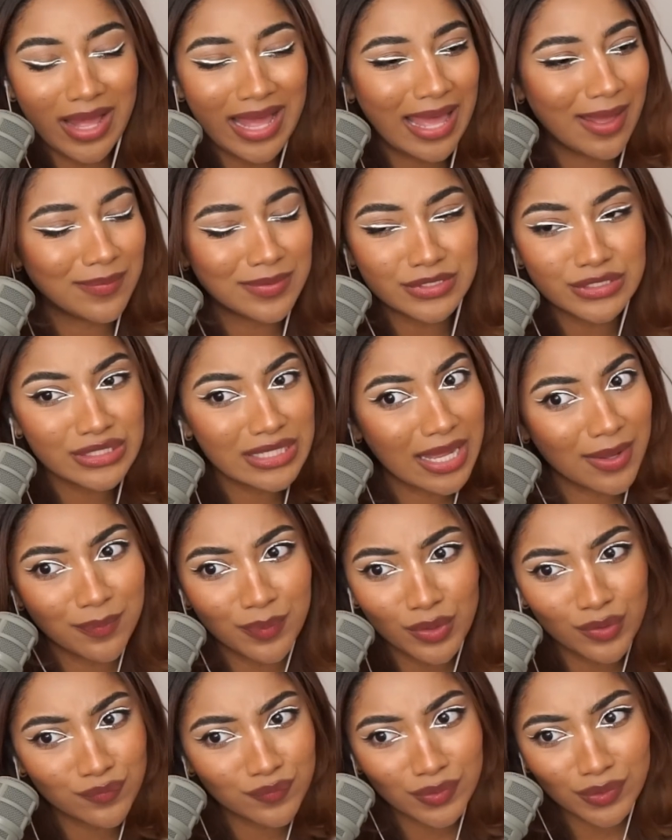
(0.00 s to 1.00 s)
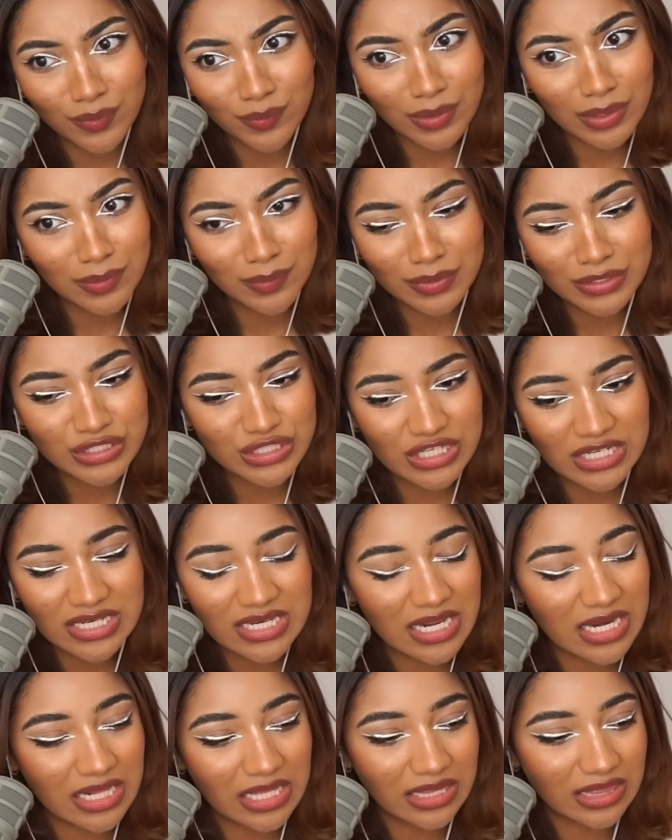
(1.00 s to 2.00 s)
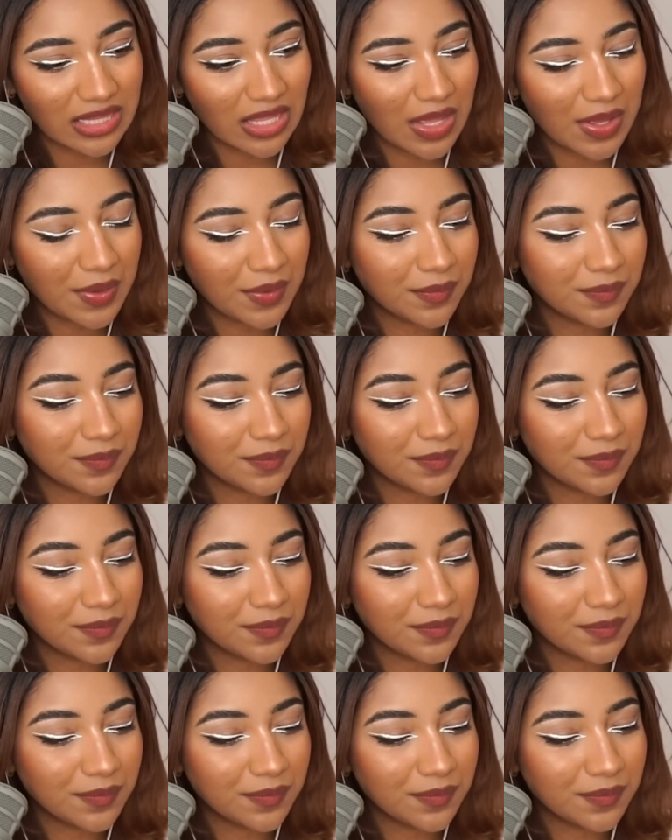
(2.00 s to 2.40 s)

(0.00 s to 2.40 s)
happened to that perfect one when she did it, though?